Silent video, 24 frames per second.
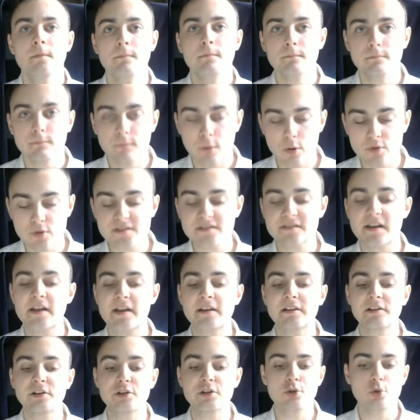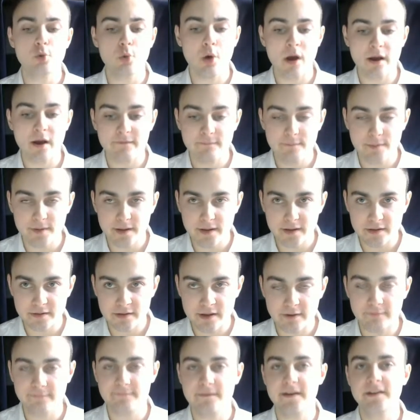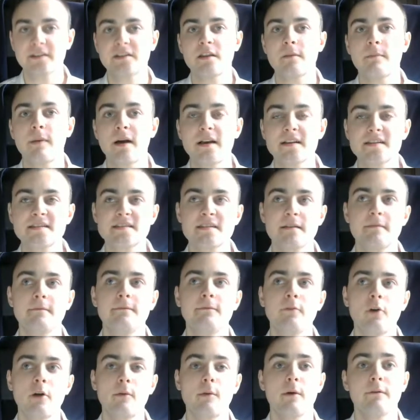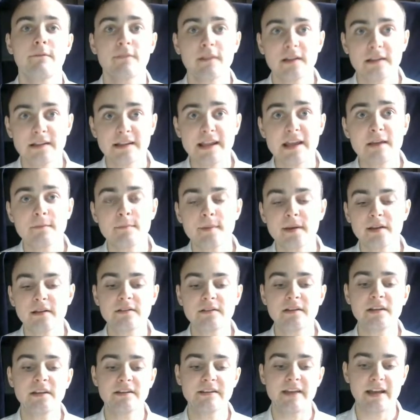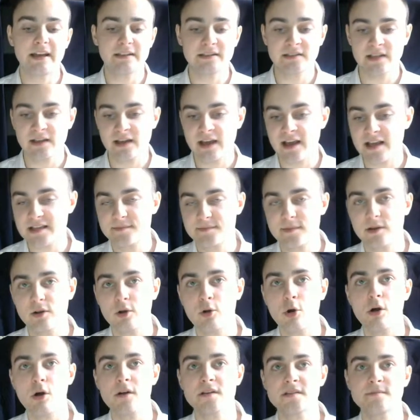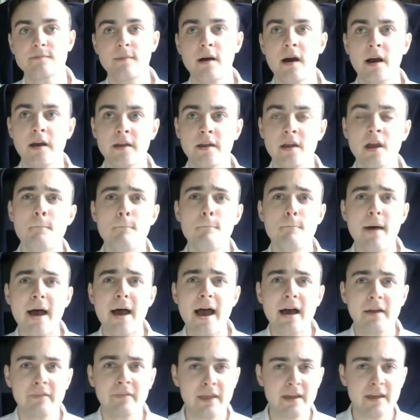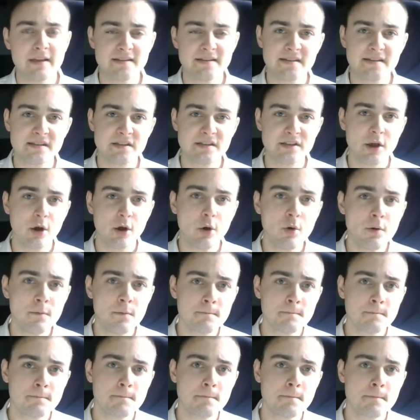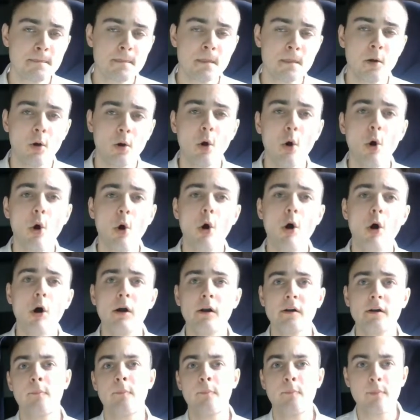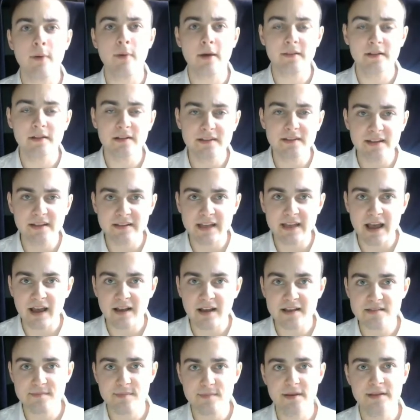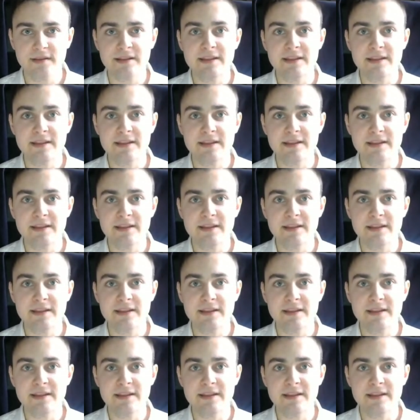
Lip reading: most likely you have been affected by some form of link penalty that has been caused by bad SEO, or penalty that has been